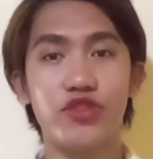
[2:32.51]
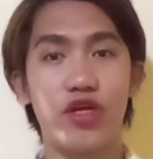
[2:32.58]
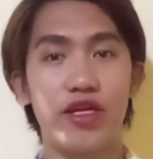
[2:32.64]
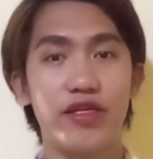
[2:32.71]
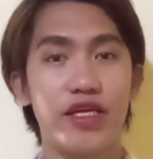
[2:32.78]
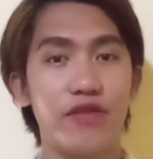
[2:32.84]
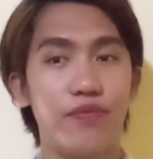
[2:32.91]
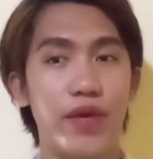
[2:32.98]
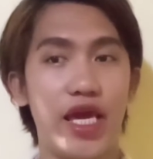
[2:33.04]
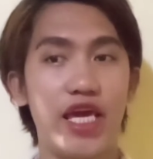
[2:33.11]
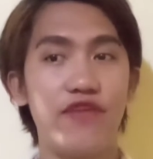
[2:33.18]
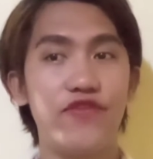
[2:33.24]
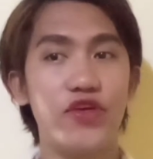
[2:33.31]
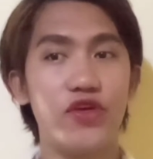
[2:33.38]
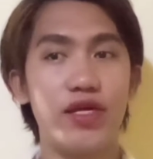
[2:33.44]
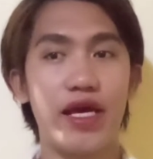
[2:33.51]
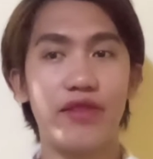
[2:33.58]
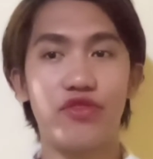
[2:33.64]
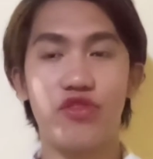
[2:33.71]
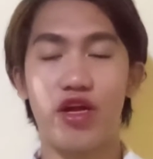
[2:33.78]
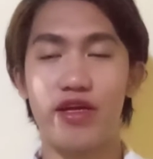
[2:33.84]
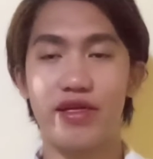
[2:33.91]
target behavior,
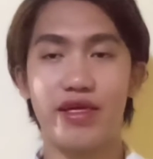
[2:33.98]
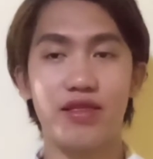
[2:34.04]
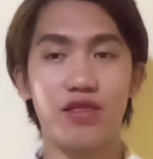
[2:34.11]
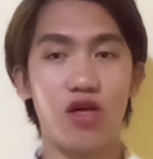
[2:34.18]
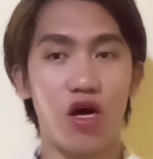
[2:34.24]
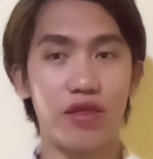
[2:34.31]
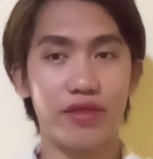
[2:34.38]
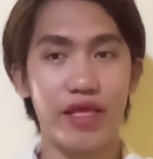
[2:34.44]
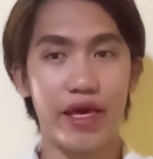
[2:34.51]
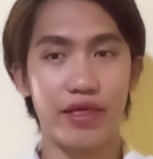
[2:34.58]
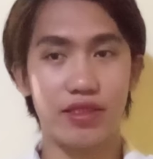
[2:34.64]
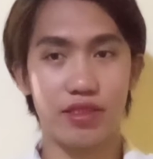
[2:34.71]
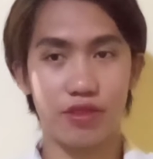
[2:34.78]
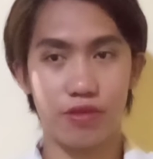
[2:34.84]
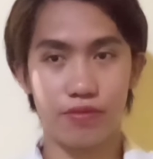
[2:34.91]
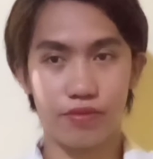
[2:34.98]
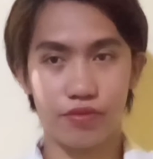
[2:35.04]
and target context.